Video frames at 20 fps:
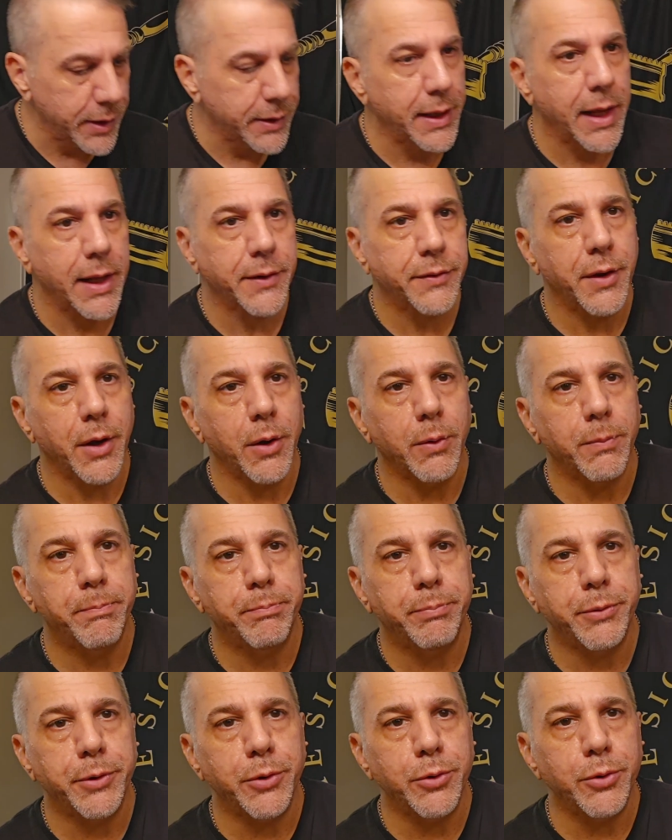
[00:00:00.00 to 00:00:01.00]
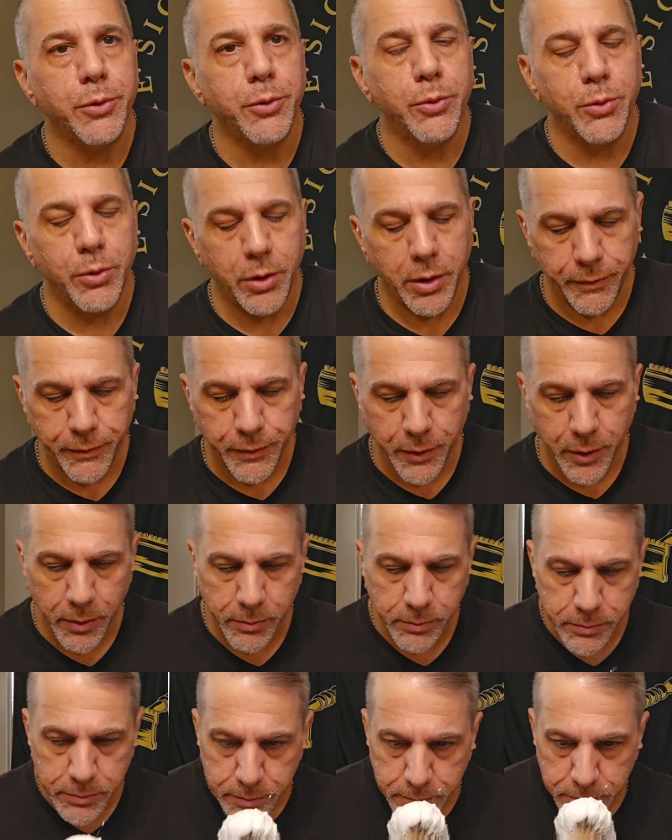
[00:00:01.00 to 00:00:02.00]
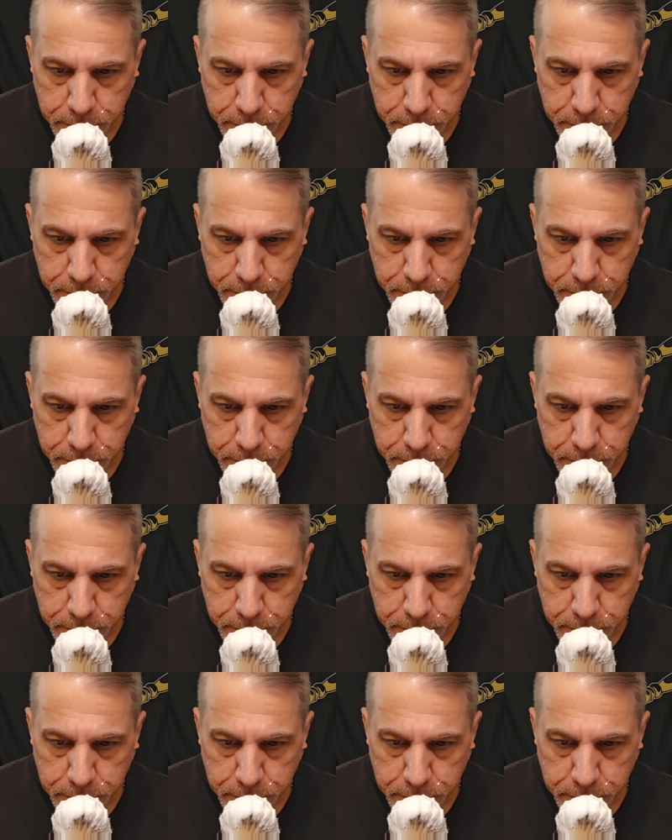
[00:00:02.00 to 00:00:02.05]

at that, though. Beautiful.